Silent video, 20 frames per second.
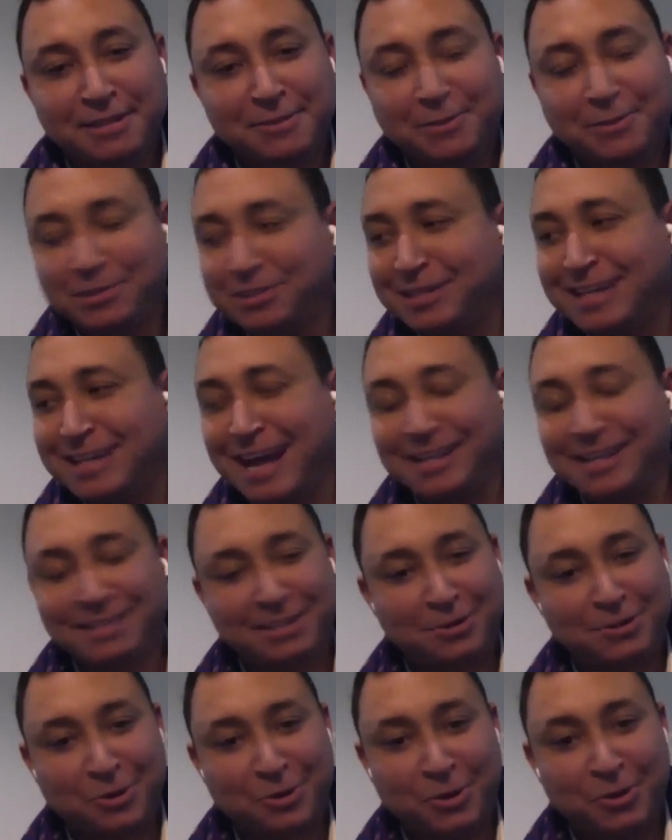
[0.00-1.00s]
It wasn't an
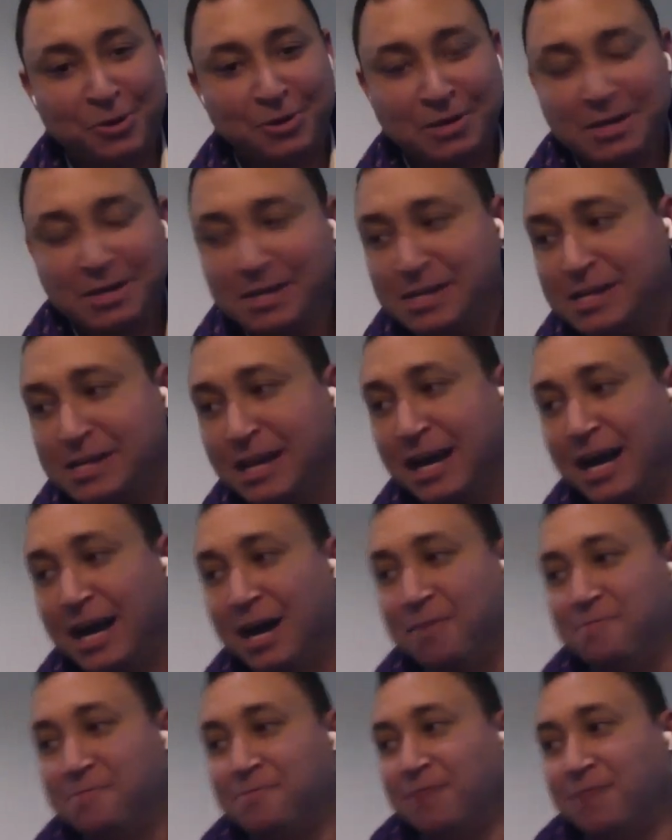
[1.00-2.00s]
asset,
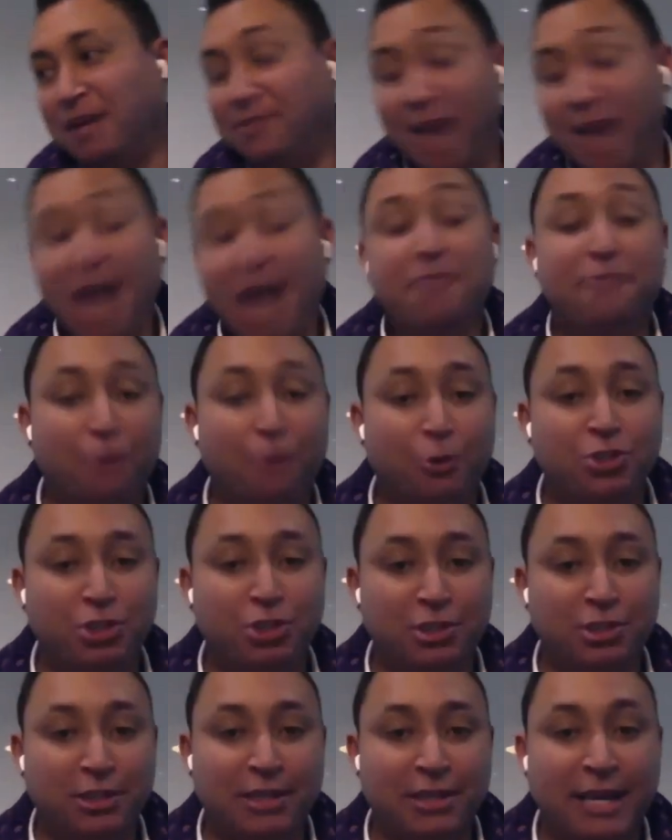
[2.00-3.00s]
um, un-
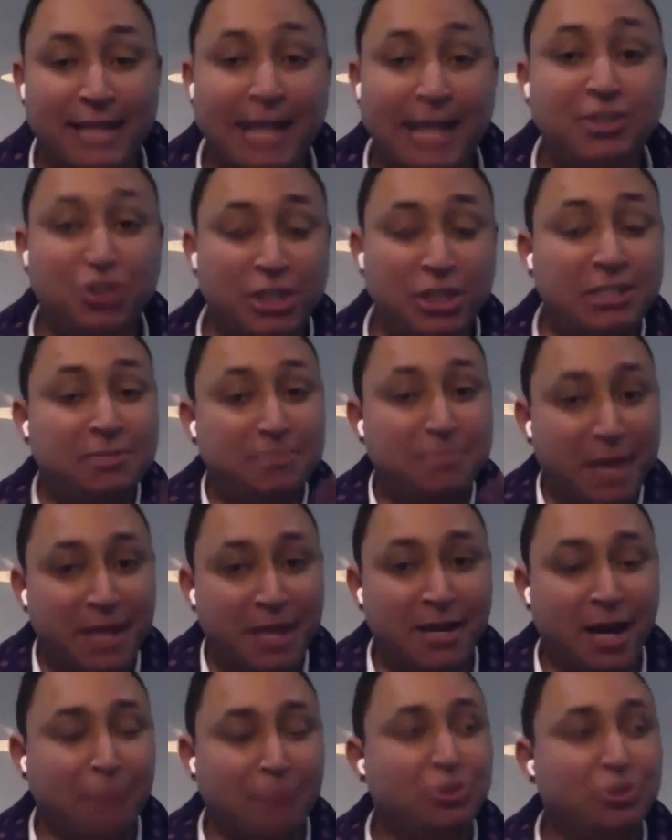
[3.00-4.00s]
unfortunately. And that's just
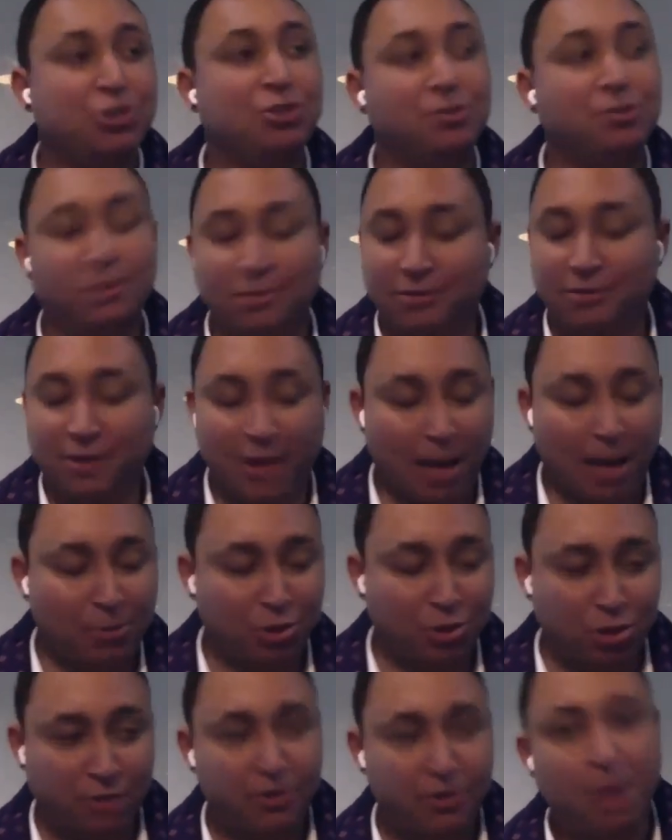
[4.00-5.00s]
me. I'm, sh- I'm
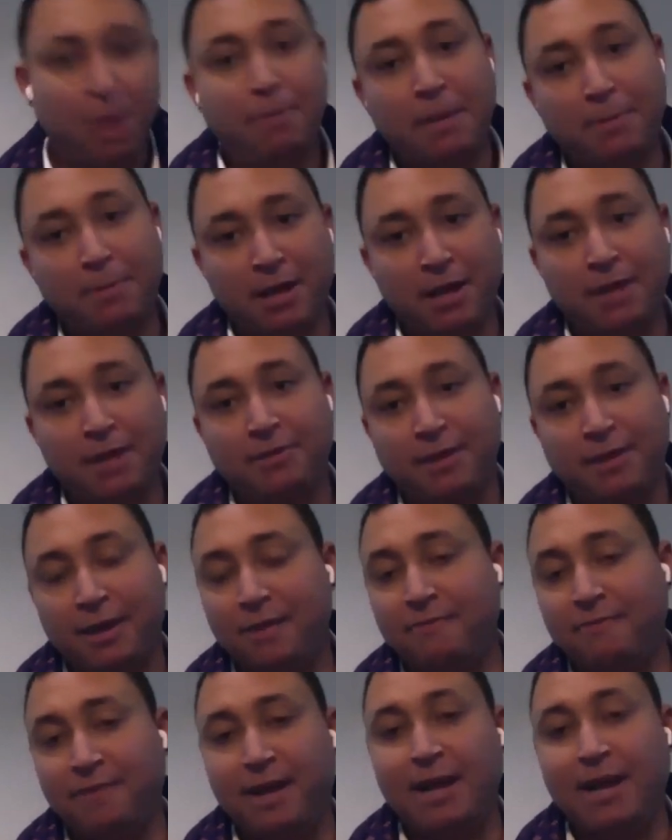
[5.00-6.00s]
sure there are people out
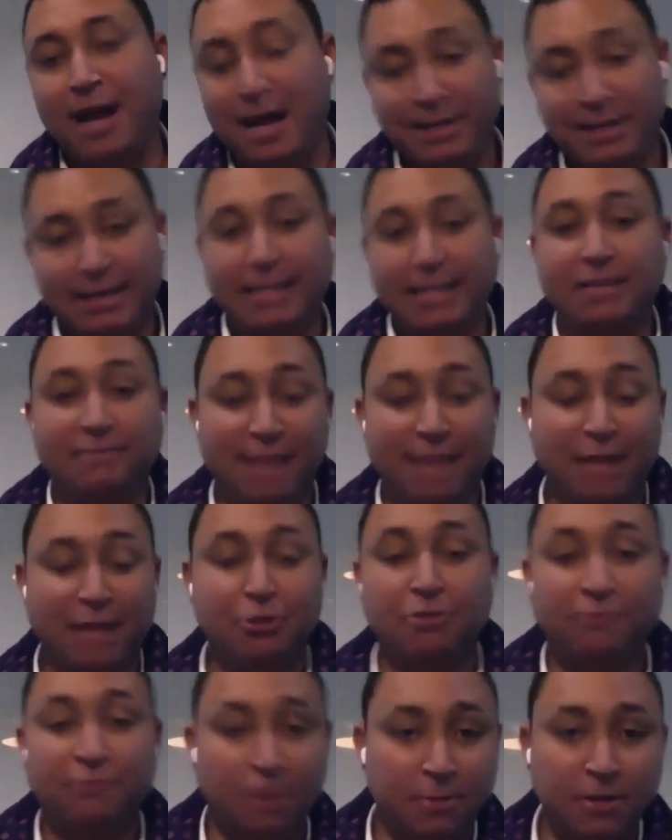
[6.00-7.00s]
there that are getting
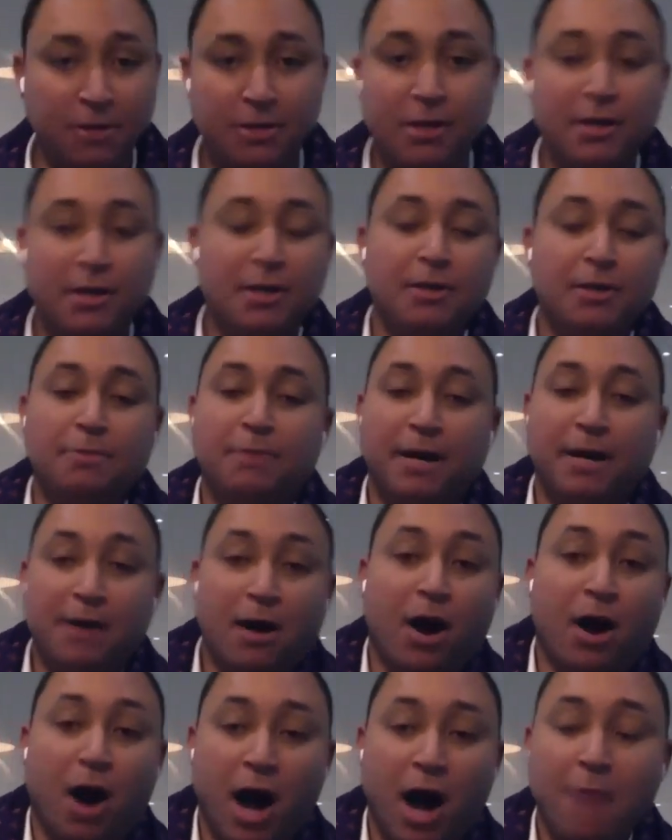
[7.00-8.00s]
value yeah. from it.
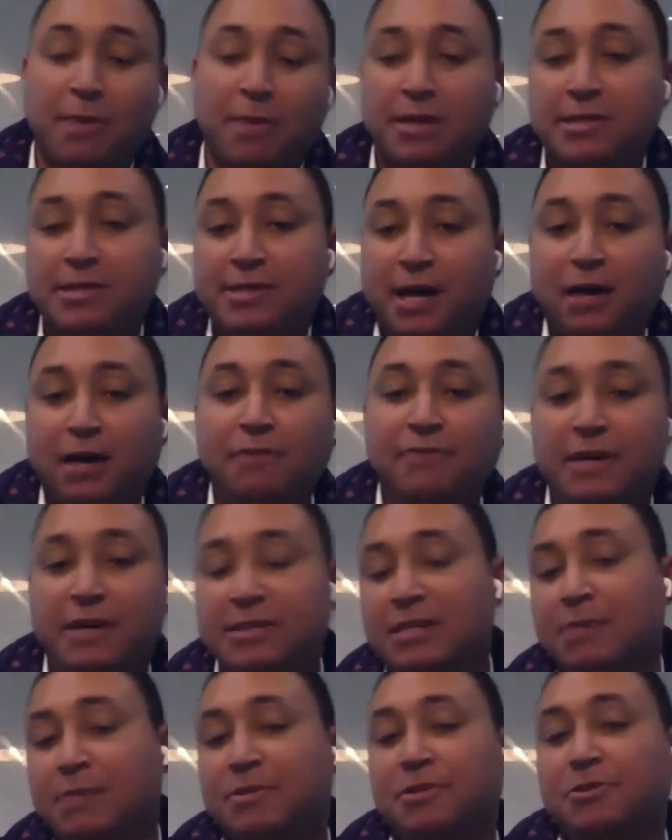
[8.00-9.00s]
But I myself,
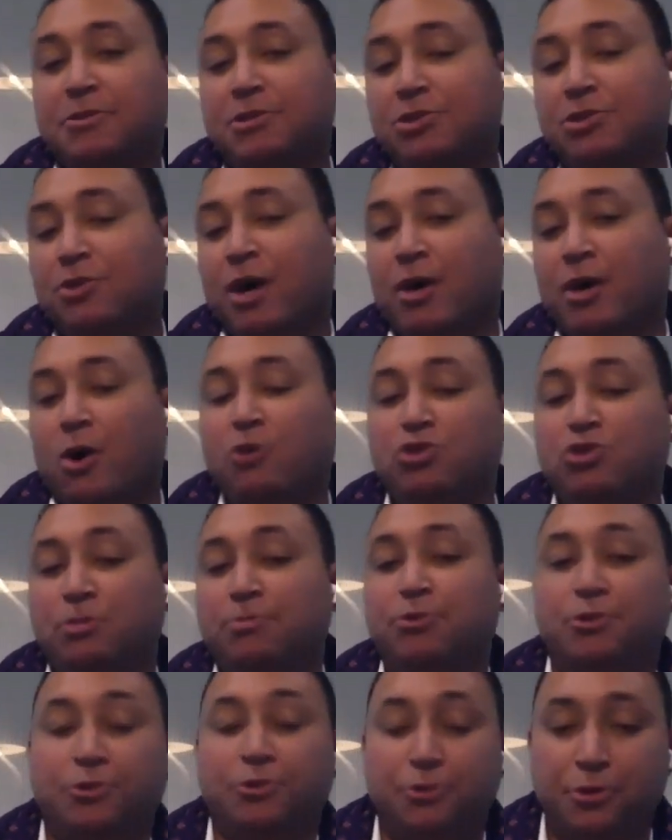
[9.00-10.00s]
as someone who's quite
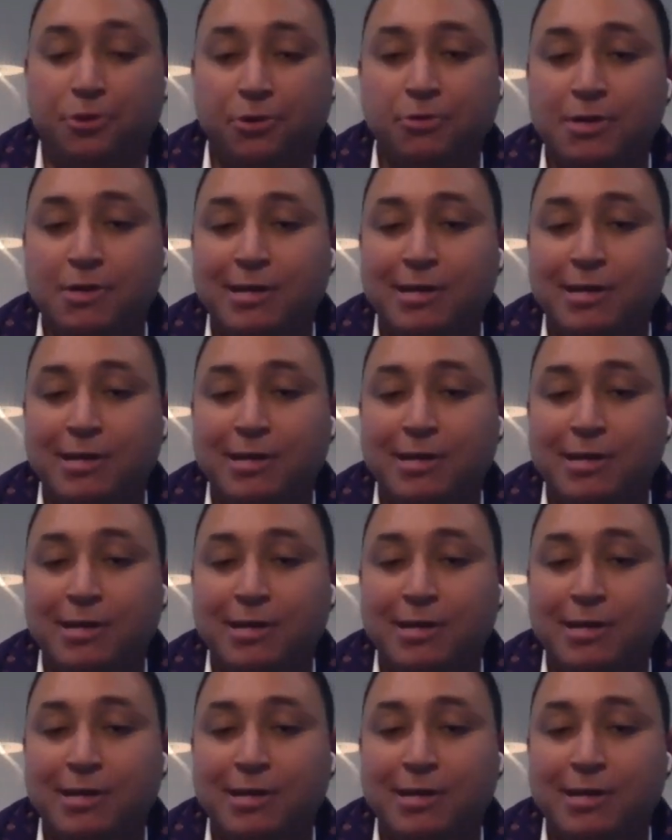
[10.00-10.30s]
entrepreneurial,